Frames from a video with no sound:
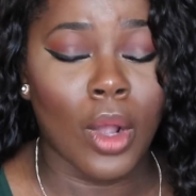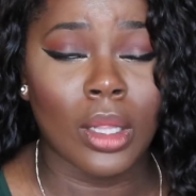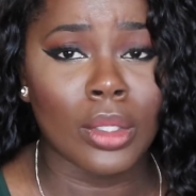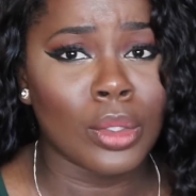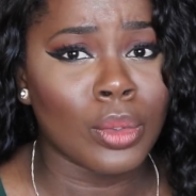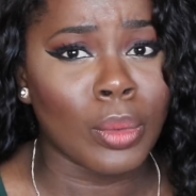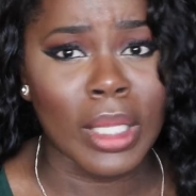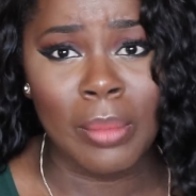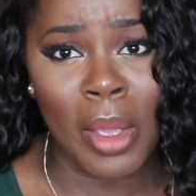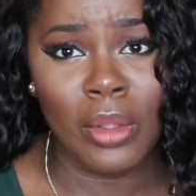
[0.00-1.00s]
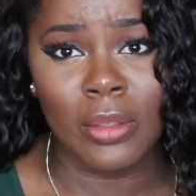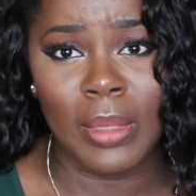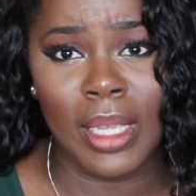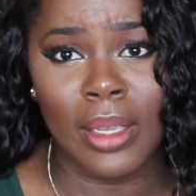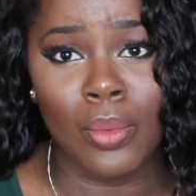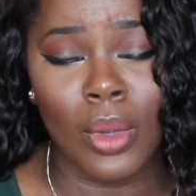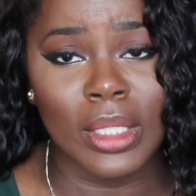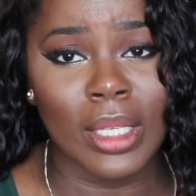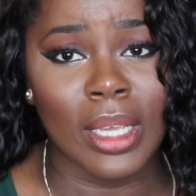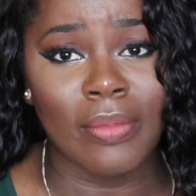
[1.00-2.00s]
all of those who emailed me
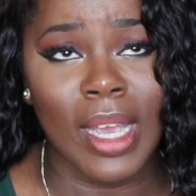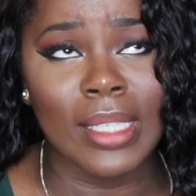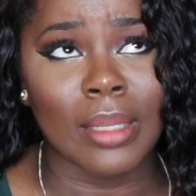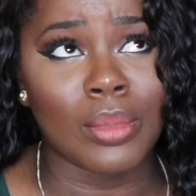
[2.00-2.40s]
wanting advice,